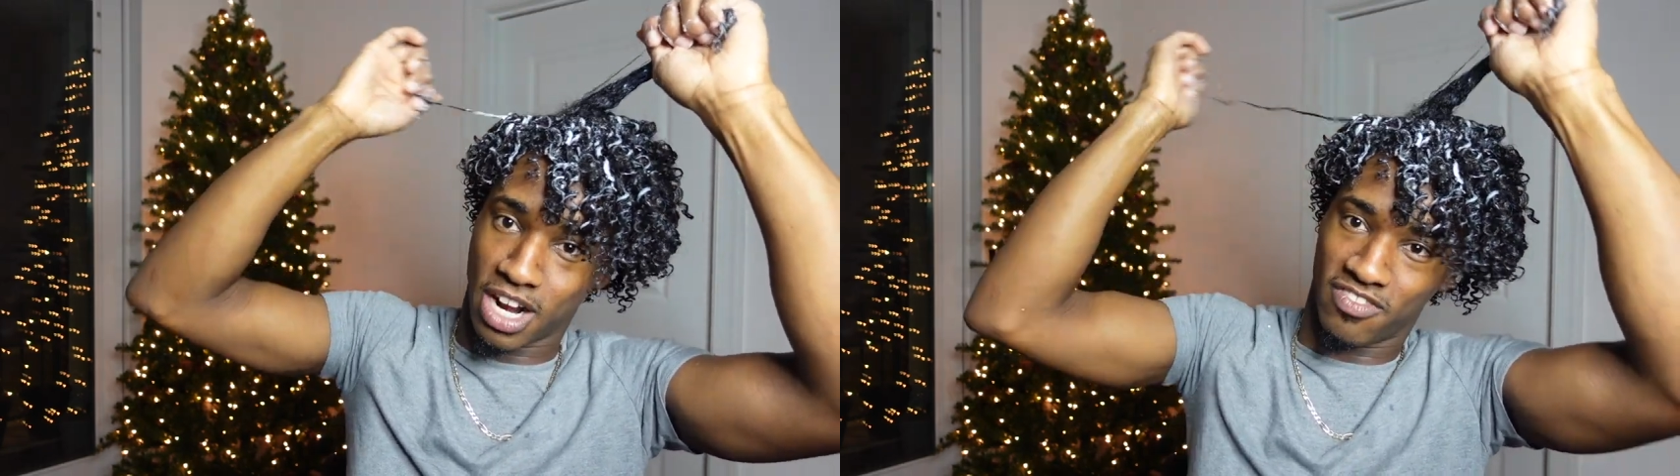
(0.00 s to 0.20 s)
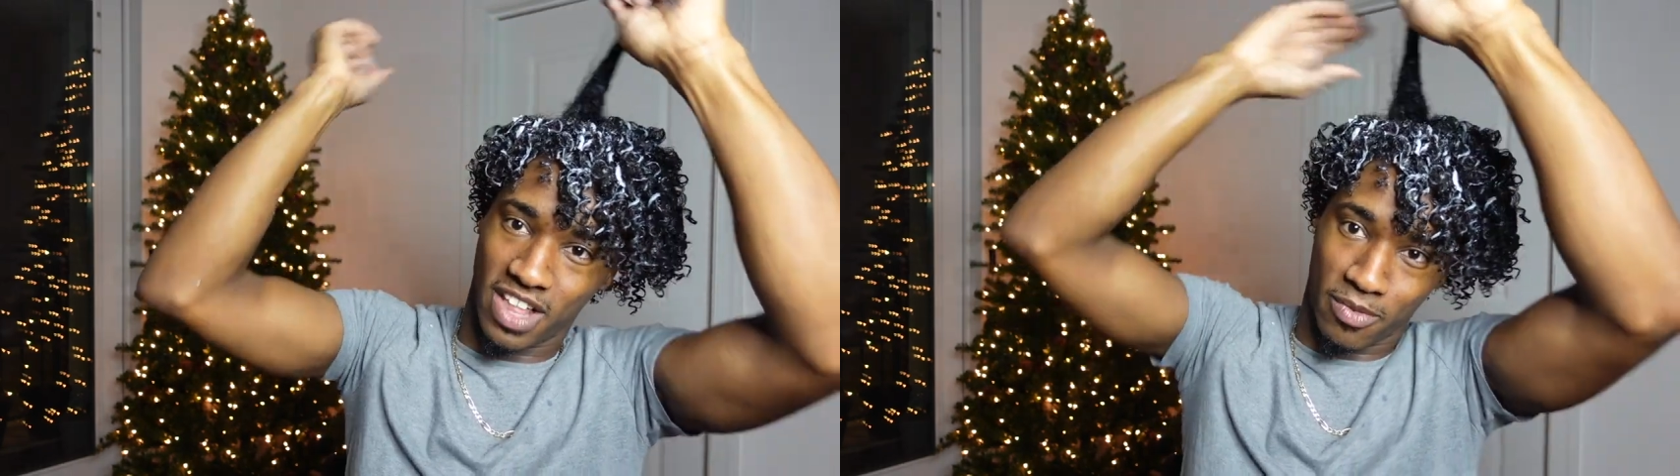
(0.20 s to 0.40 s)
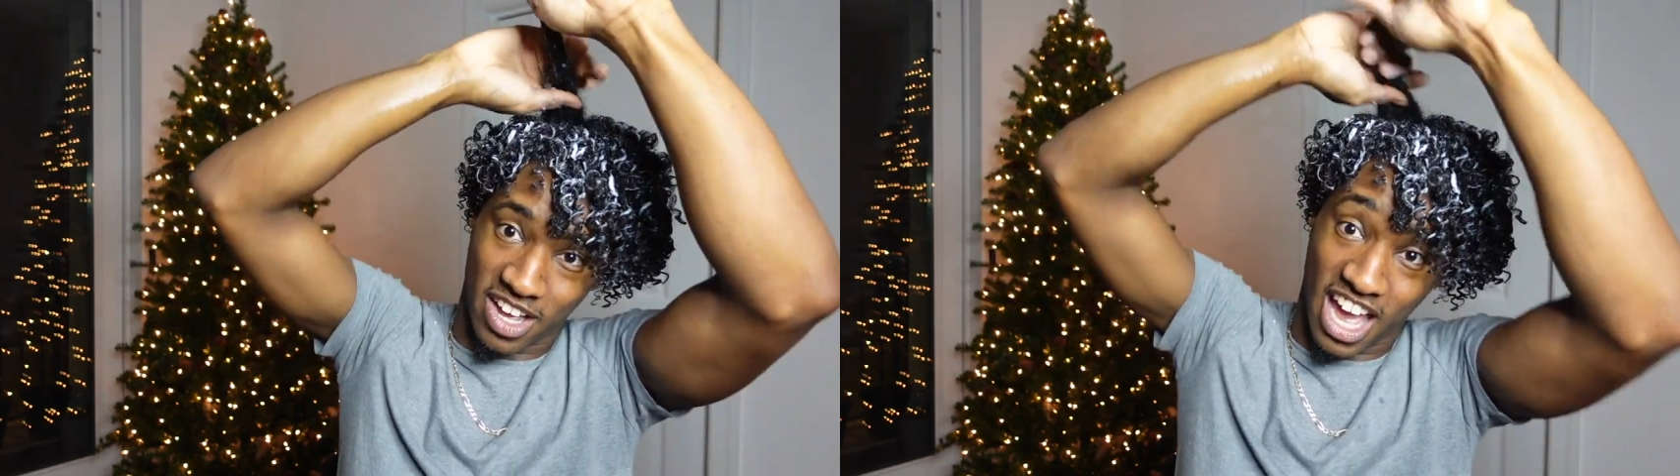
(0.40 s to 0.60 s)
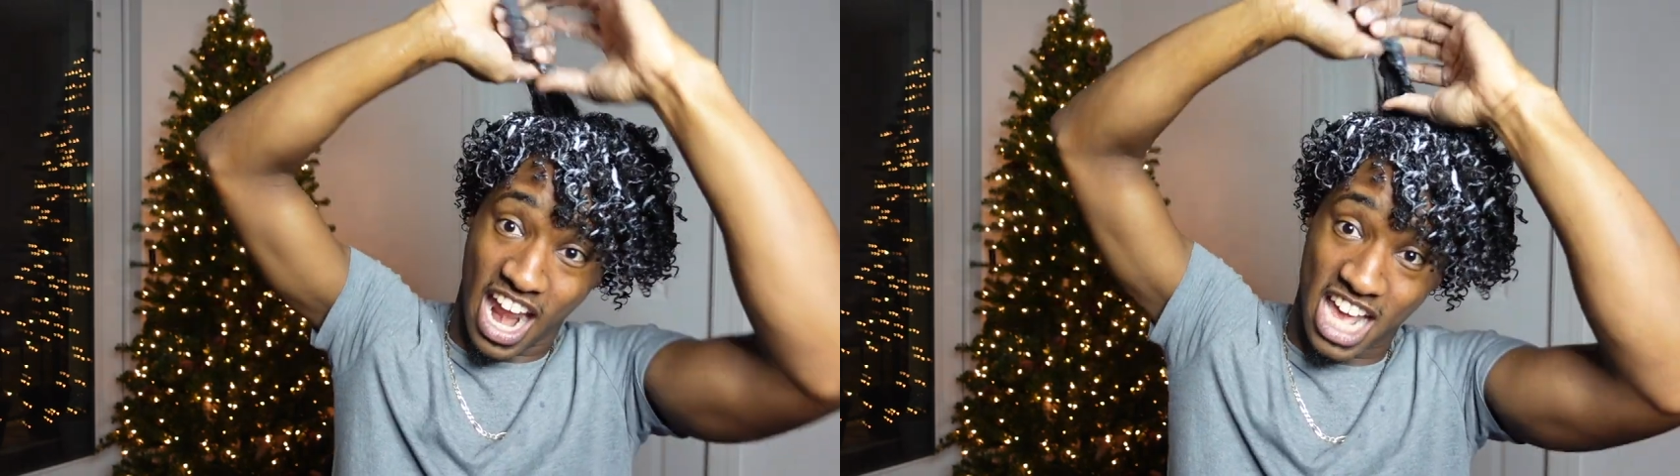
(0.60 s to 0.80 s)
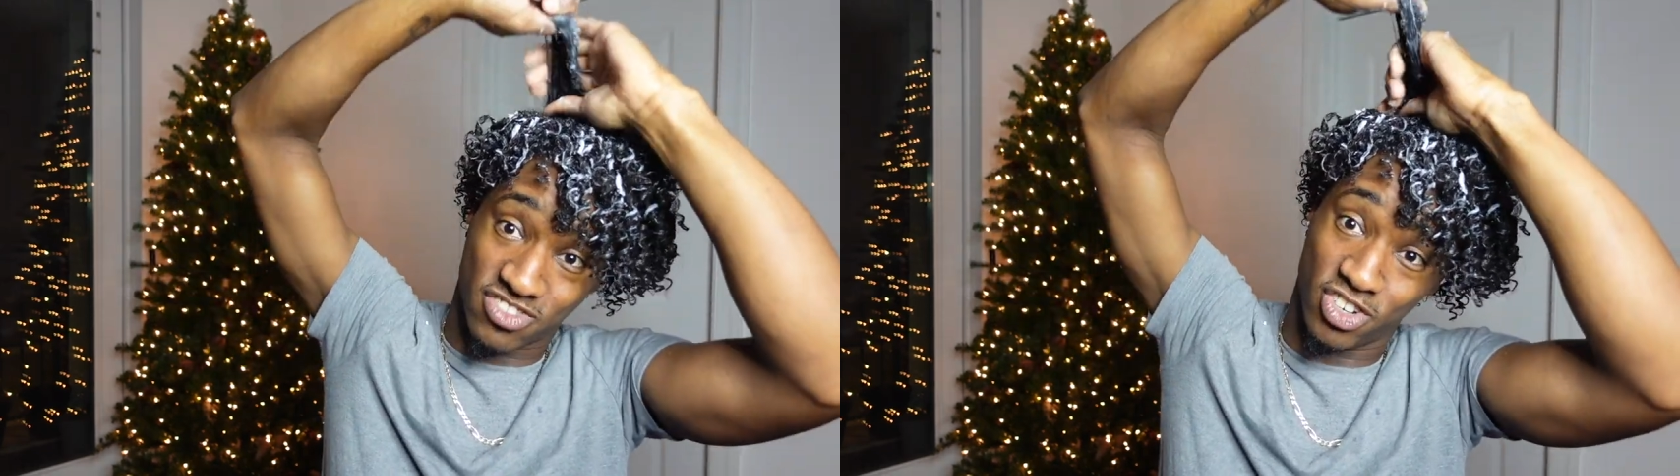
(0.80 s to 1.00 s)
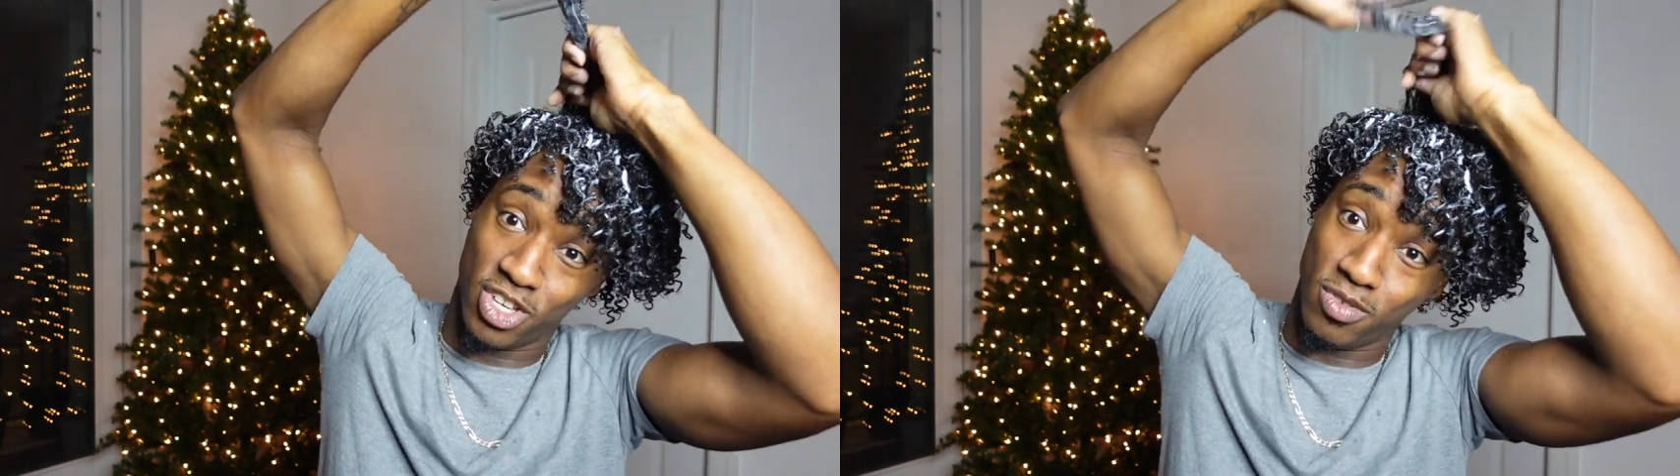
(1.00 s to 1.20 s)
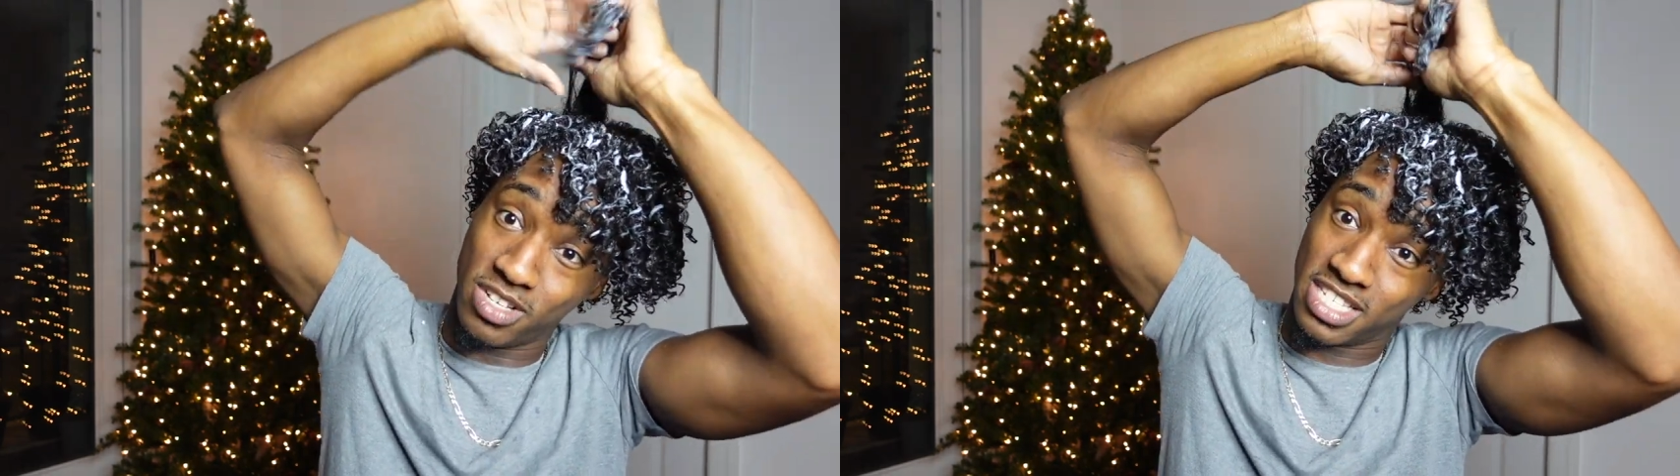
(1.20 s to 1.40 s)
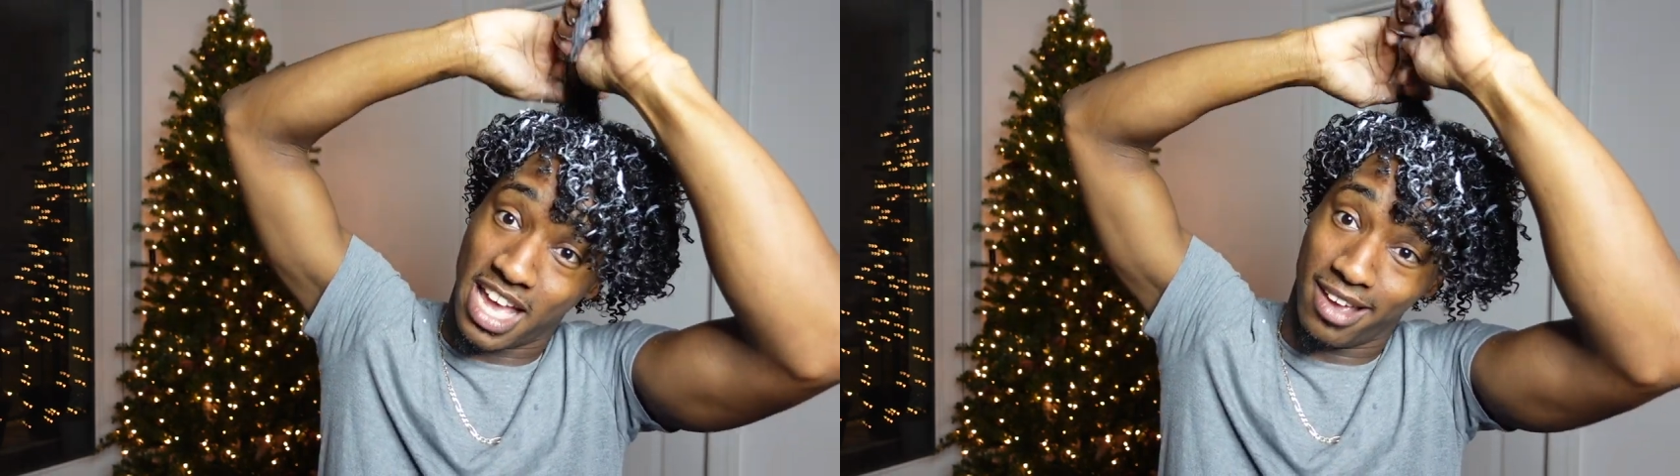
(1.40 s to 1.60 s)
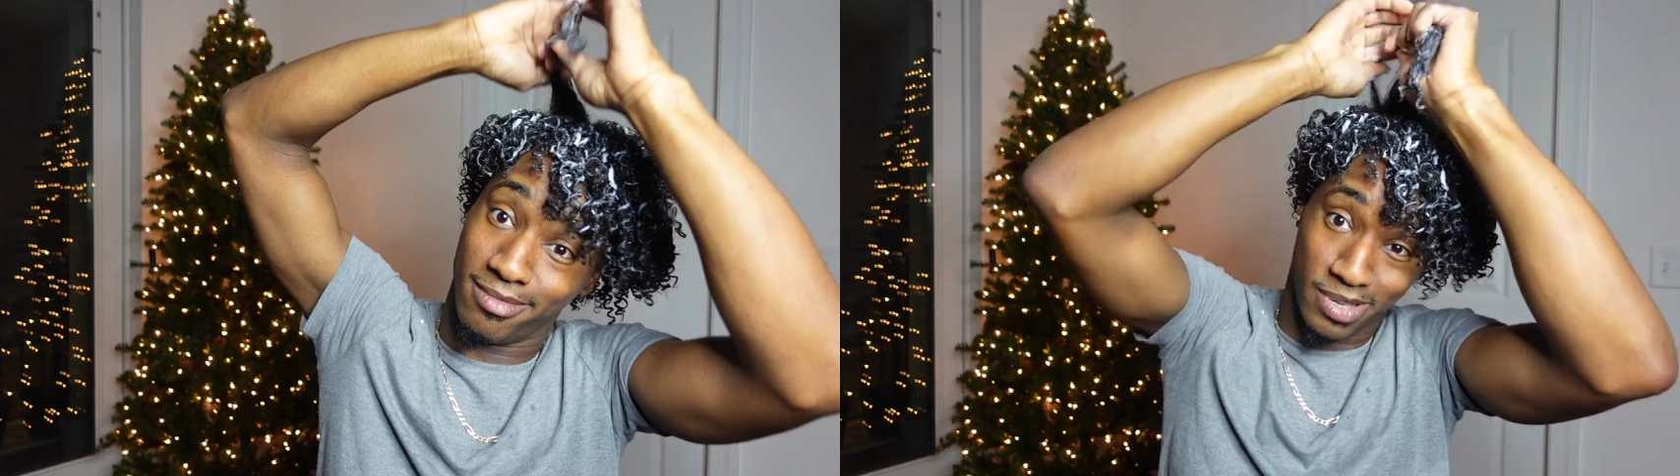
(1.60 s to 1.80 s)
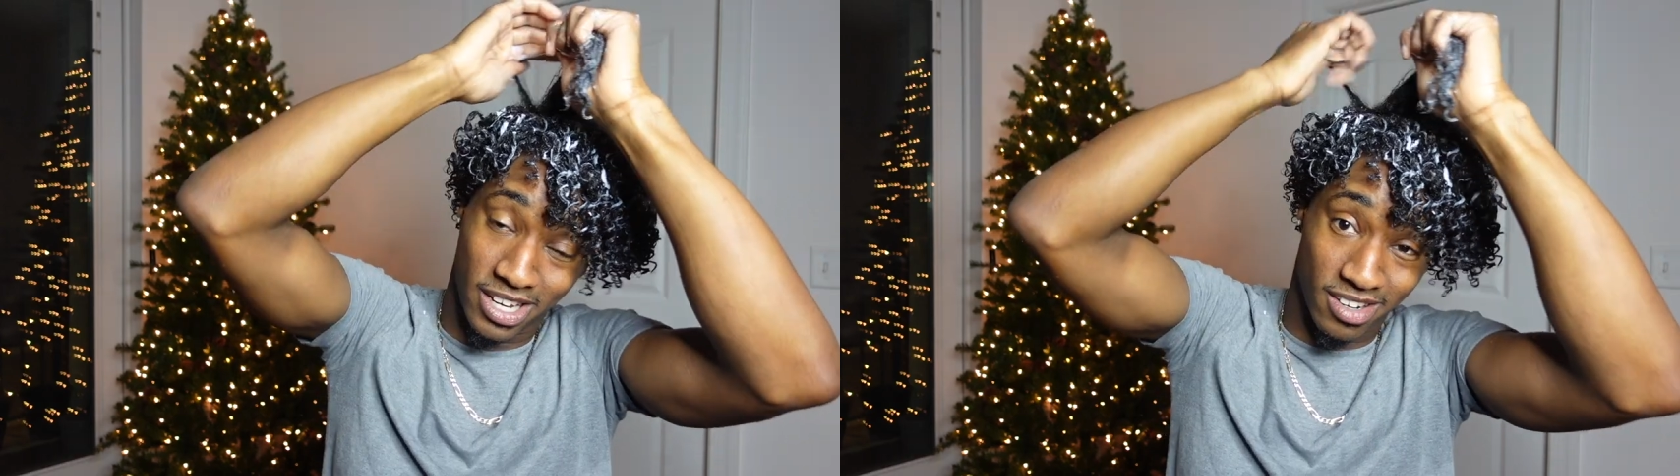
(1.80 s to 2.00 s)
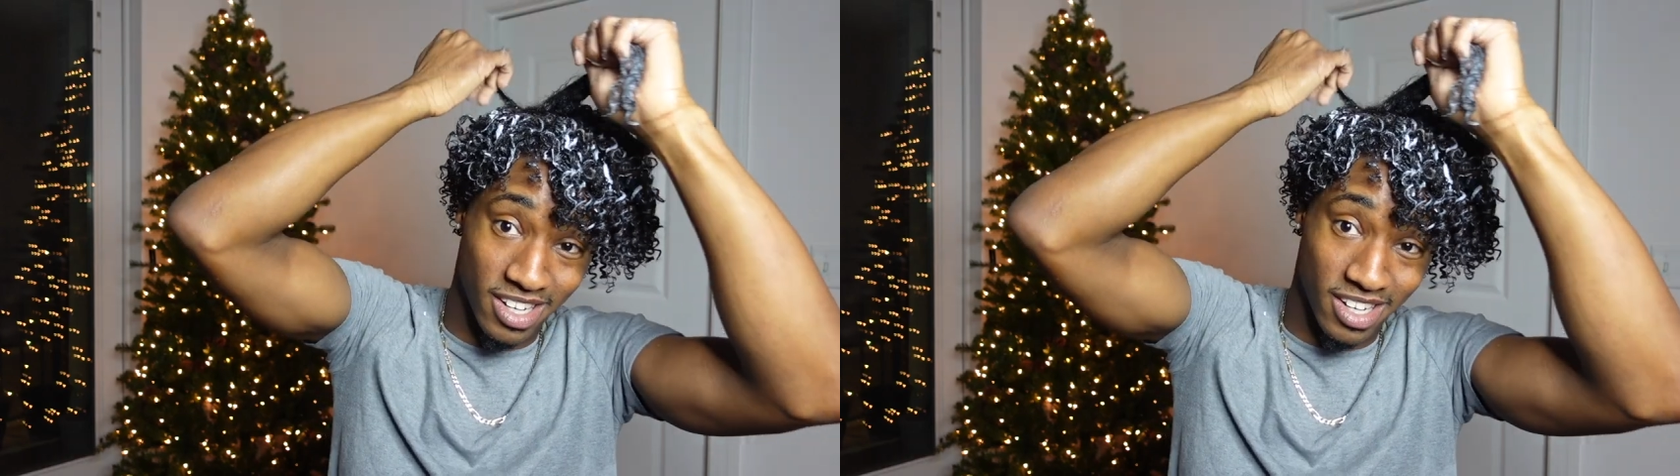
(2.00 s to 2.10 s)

and I feel like what God has for you is like bigger